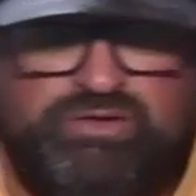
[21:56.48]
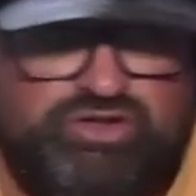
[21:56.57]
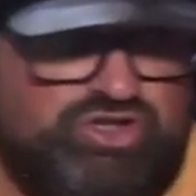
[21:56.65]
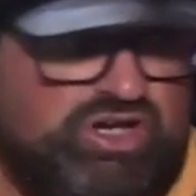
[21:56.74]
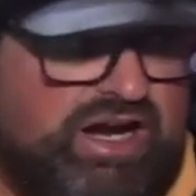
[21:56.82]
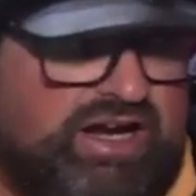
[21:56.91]
in
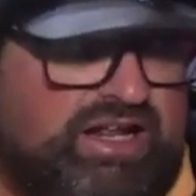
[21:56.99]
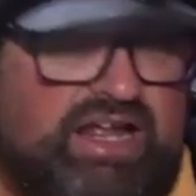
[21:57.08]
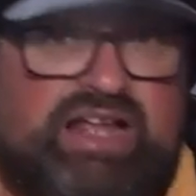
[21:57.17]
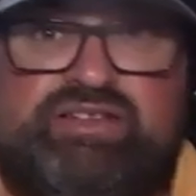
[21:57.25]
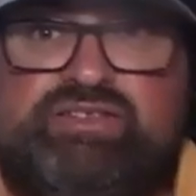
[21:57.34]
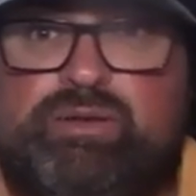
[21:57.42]
Regina
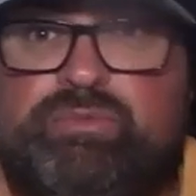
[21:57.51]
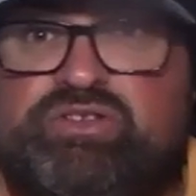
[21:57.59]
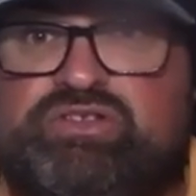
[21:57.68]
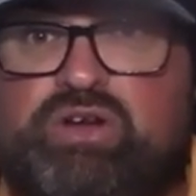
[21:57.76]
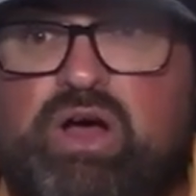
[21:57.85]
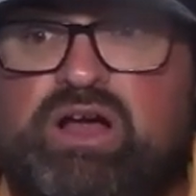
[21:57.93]
has some in
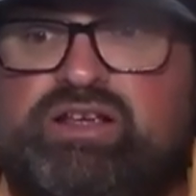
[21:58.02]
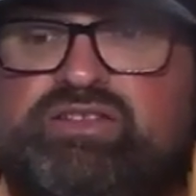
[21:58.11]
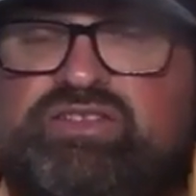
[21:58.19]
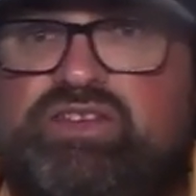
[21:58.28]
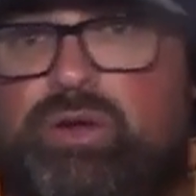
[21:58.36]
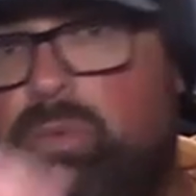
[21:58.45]
stock.
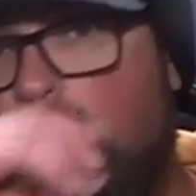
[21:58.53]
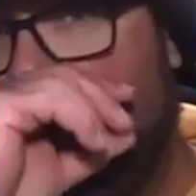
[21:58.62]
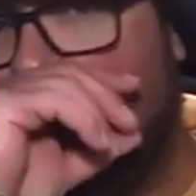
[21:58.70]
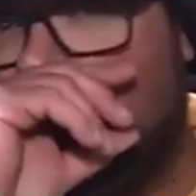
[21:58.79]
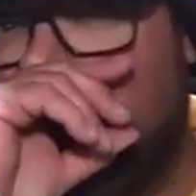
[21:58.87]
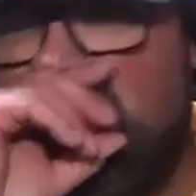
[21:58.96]

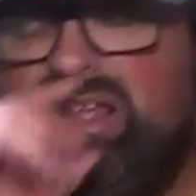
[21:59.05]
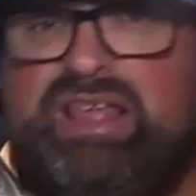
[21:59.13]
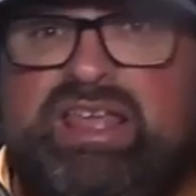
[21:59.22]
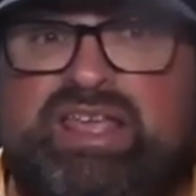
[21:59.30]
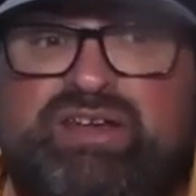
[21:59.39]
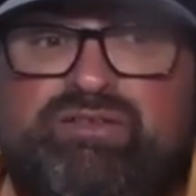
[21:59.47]
Stillwater
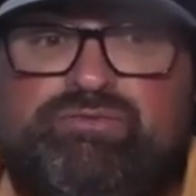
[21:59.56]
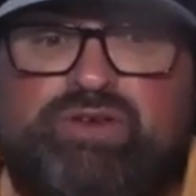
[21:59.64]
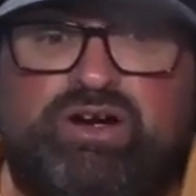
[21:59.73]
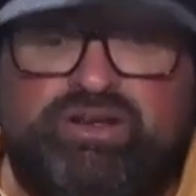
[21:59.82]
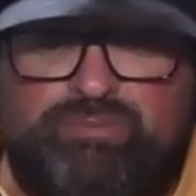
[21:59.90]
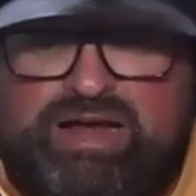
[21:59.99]
in
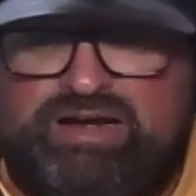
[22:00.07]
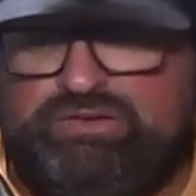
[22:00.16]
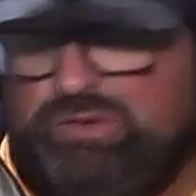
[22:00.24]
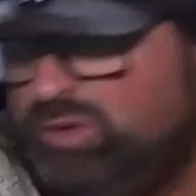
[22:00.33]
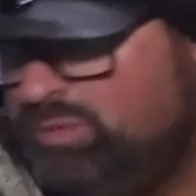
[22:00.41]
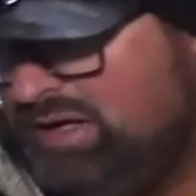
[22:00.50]
Verdon,
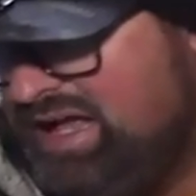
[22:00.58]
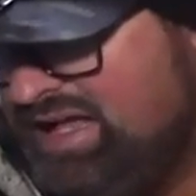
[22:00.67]
Manitoba